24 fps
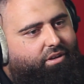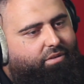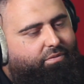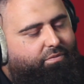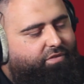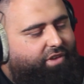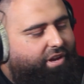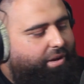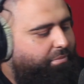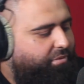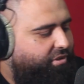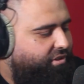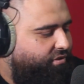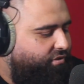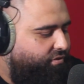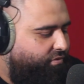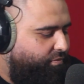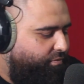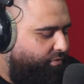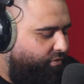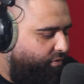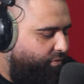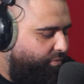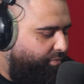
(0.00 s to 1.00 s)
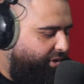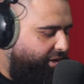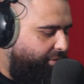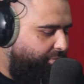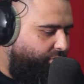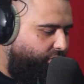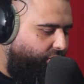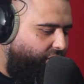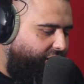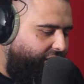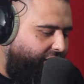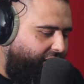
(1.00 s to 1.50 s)
families,
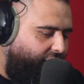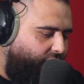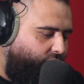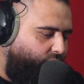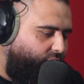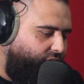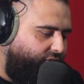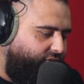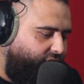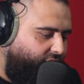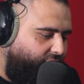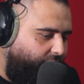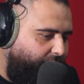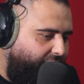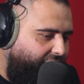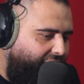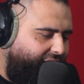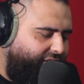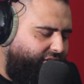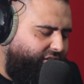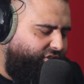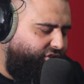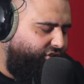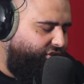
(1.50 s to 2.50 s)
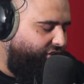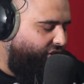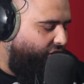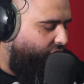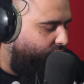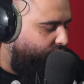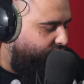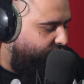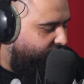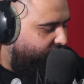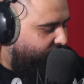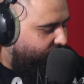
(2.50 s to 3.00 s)
people like that are always gonna make, and just the
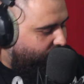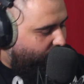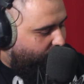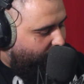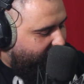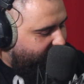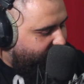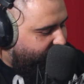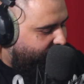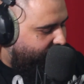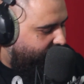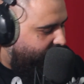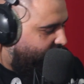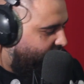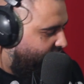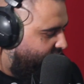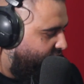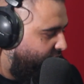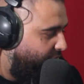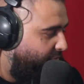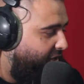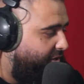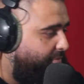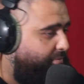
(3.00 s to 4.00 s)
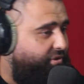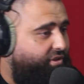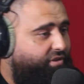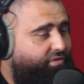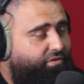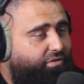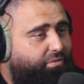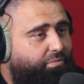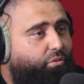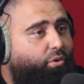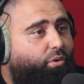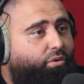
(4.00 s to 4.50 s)
whole situation has just made me
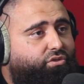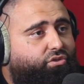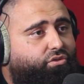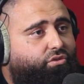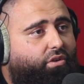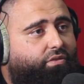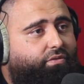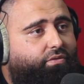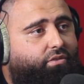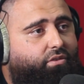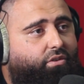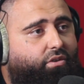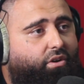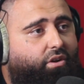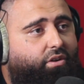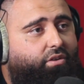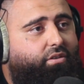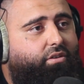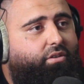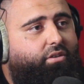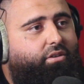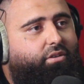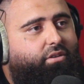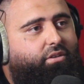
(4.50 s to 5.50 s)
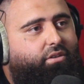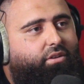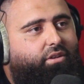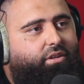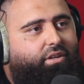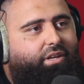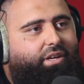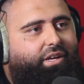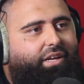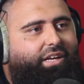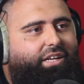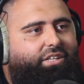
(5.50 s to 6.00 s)
even more soft. You know.
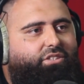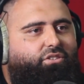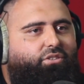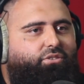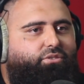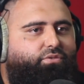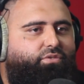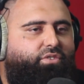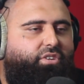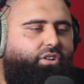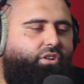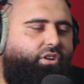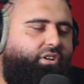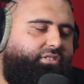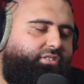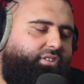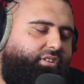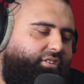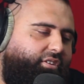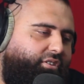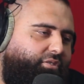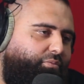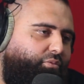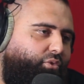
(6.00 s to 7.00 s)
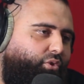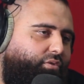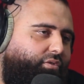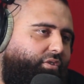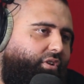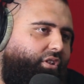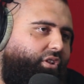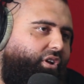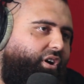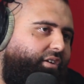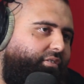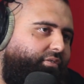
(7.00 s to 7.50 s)
And just realize that there's more
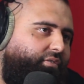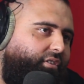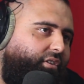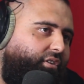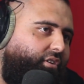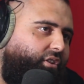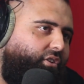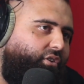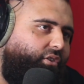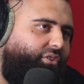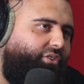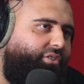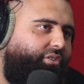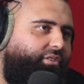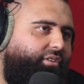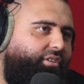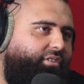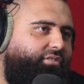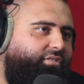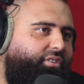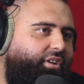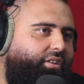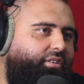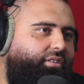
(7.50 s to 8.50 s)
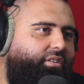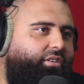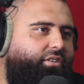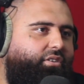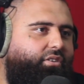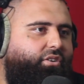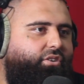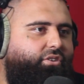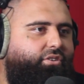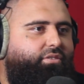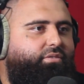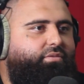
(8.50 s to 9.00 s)
to life than a lot of things out there,
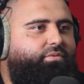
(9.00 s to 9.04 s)
you know?